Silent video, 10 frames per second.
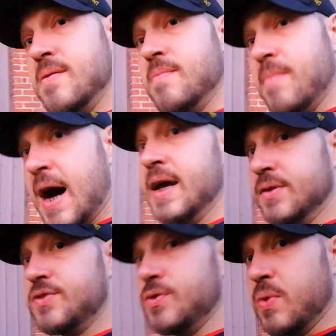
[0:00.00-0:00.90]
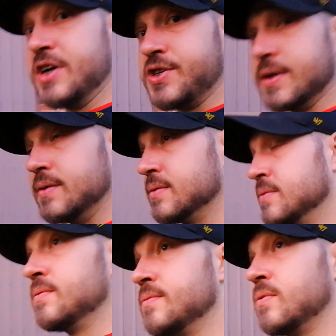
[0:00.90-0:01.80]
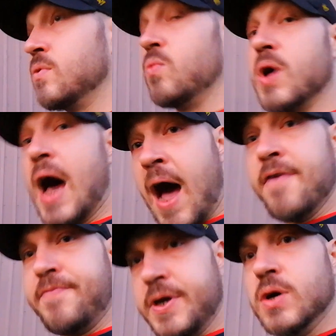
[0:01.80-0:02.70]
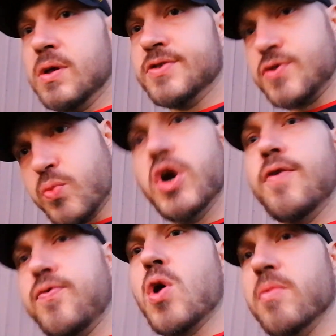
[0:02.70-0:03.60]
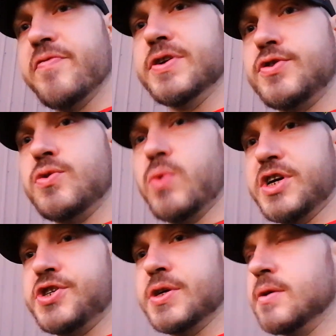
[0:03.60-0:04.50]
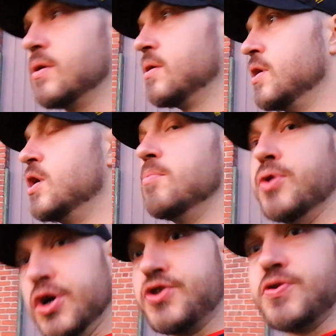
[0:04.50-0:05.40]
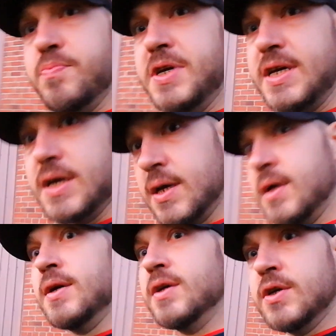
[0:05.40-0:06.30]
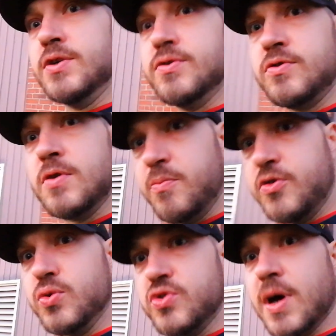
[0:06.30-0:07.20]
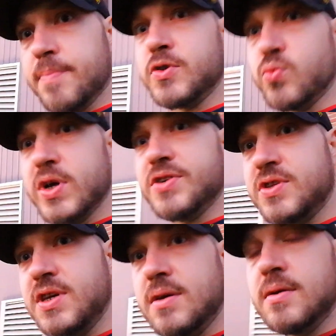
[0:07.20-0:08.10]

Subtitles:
my intuition, what I feel is the real form of intuition, pushed me to do something risky